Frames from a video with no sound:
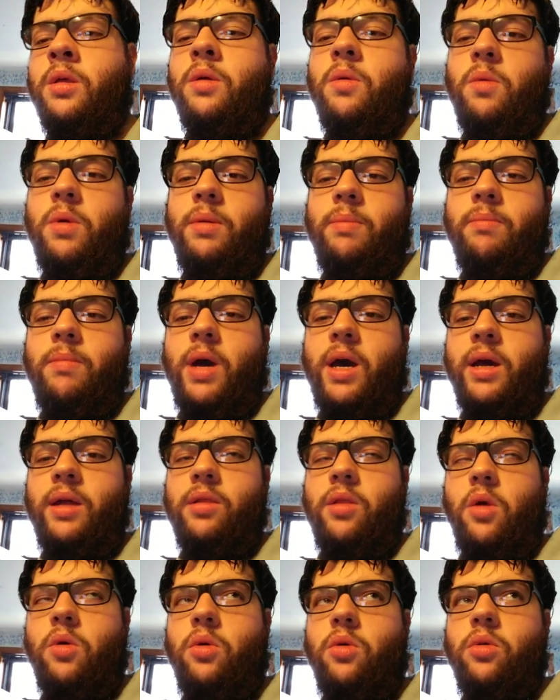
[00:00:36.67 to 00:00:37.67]
when my
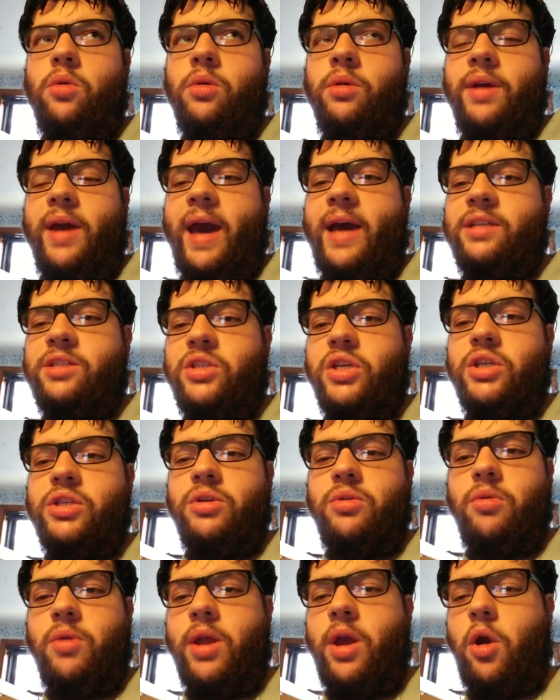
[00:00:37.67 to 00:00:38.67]
local gas
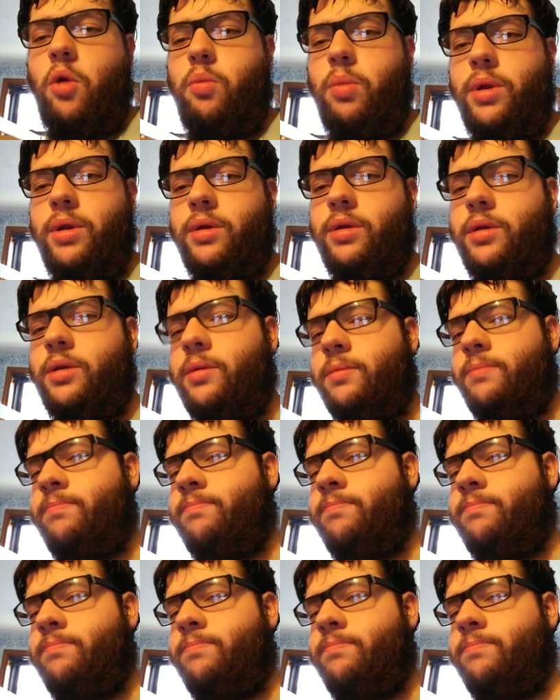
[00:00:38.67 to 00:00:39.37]
station reopened.